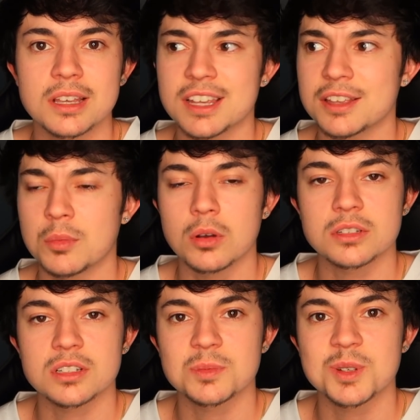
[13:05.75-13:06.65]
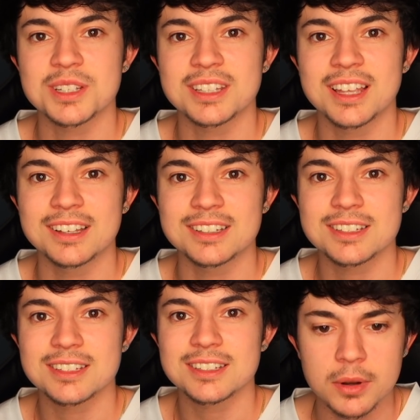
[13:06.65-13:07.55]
They say the most explicit things.